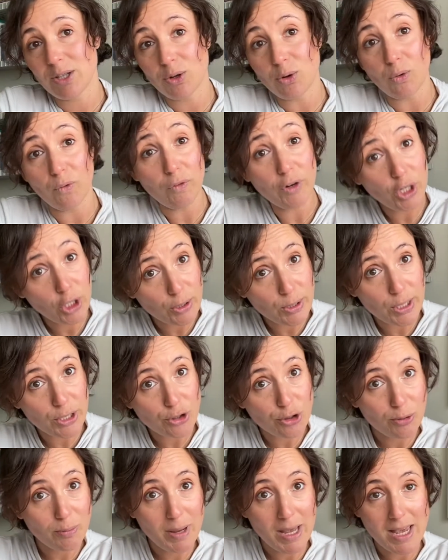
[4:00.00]
cool video that
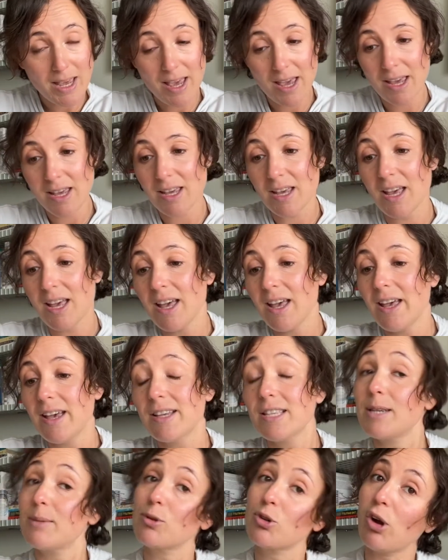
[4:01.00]
you're making.
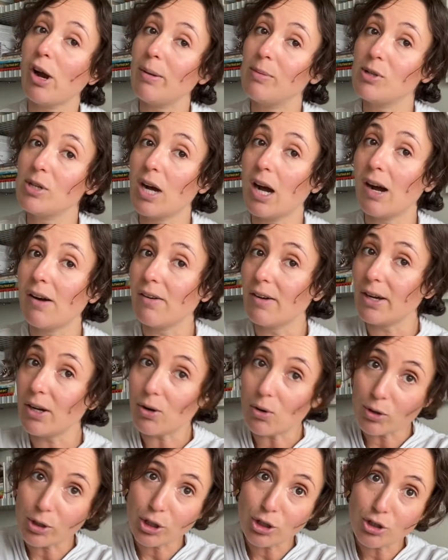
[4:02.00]
Subscribe to our
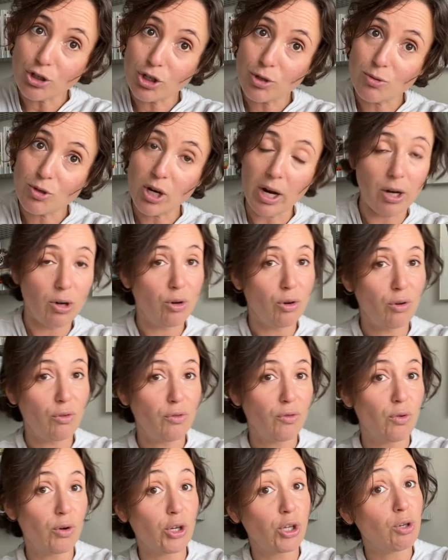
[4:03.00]
YouTube channel
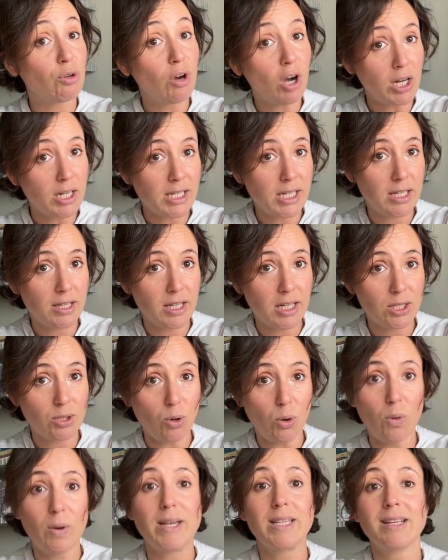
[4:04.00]
for new content that's
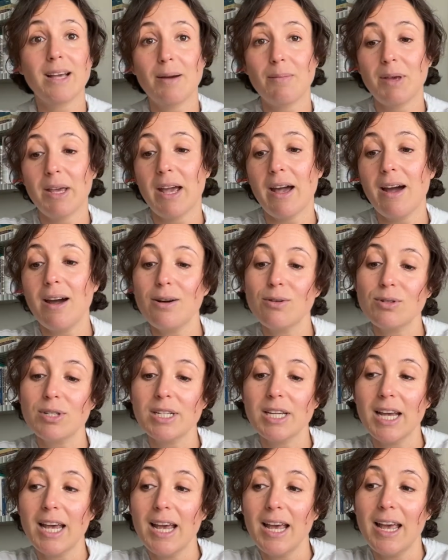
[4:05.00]
always coming out.
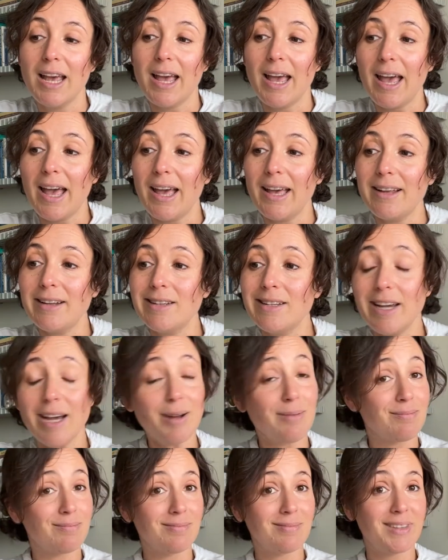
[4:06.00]
And yeah,
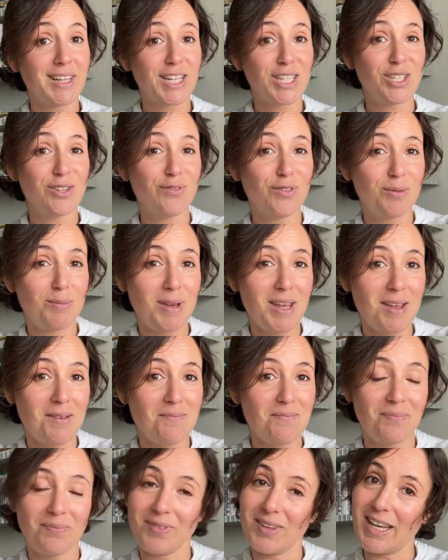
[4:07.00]
that's it for me.
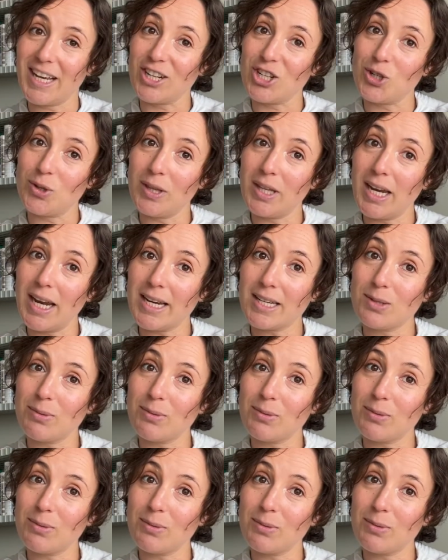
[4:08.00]
Catch you on the next